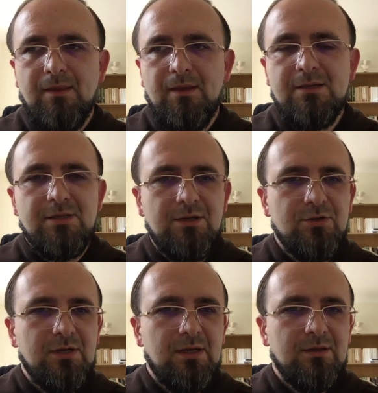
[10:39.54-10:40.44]

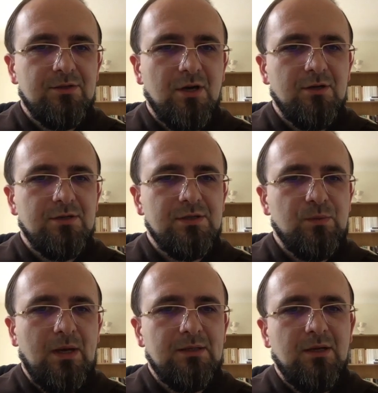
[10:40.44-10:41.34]
Essentially, the Church is
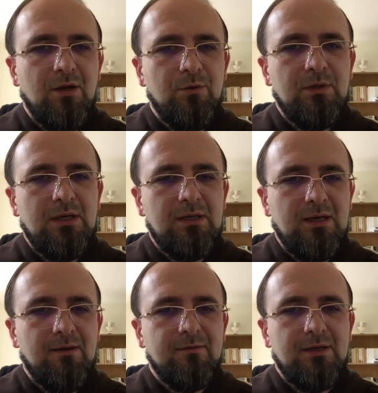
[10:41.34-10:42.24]
one, holy,
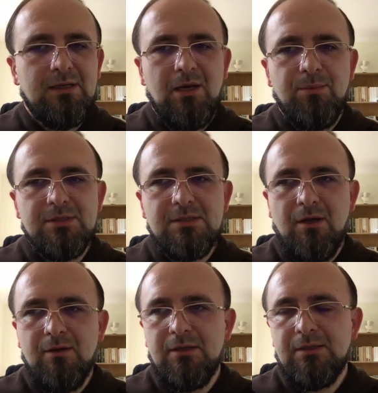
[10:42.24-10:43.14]
Catholic, and
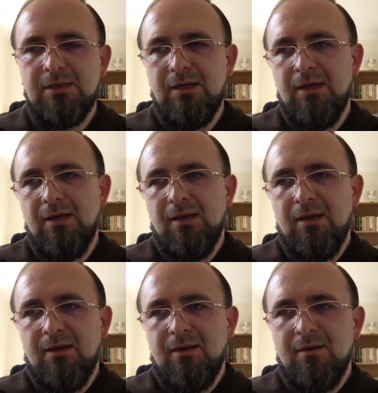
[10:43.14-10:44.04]
apostolic
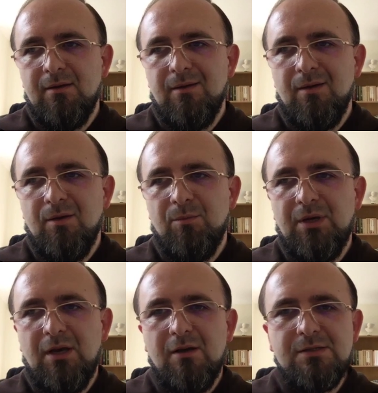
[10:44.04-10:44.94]
uh,
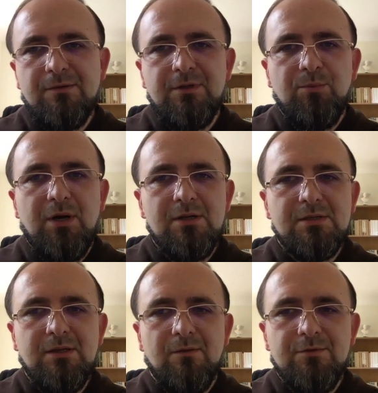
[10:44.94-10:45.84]
because of the
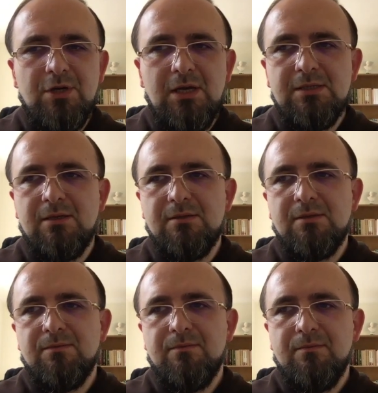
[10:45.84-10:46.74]
person of
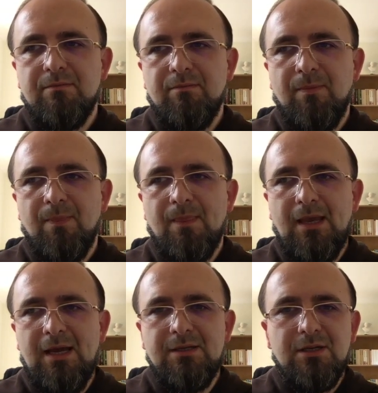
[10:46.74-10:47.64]
Jesus
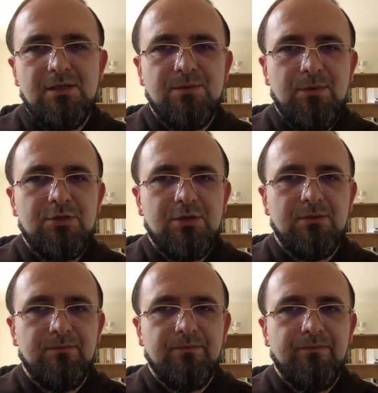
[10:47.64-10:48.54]
and his
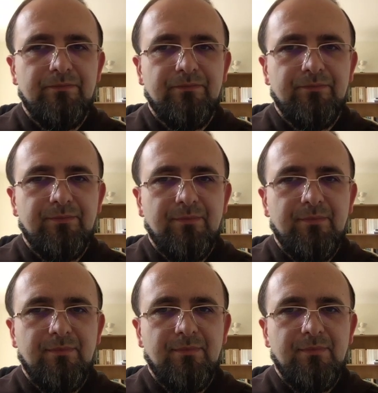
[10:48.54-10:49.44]
mission
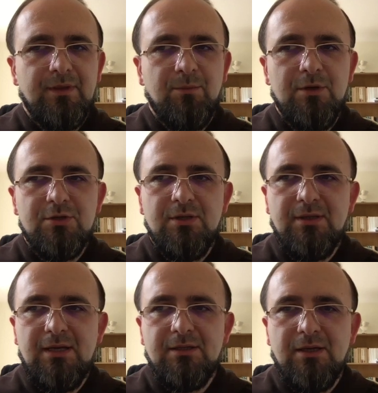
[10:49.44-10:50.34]
the mission
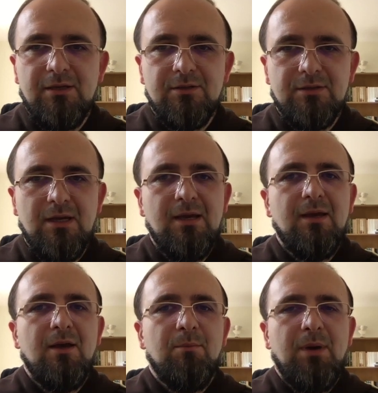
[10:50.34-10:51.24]
that he
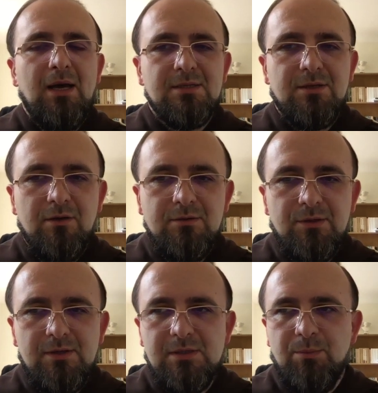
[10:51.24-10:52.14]
passed on to
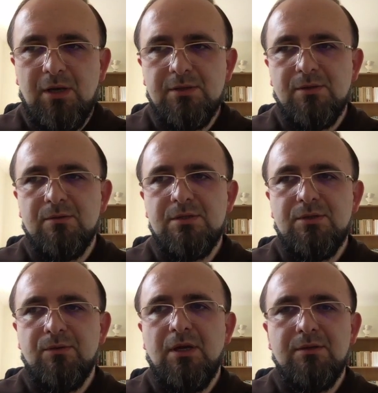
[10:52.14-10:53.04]
his apostles
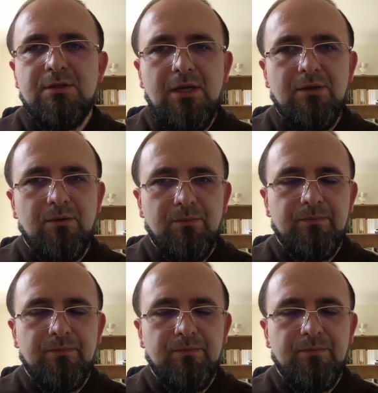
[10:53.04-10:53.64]
to continue.